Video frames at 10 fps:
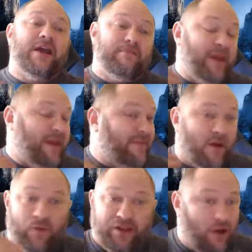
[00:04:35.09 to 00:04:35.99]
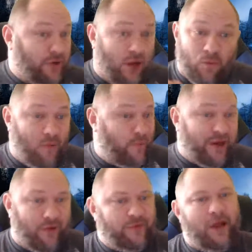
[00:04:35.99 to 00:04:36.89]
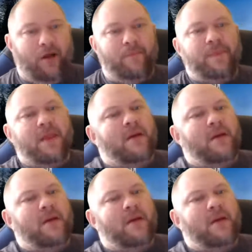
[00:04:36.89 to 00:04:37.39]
being that we don't know what we don't know,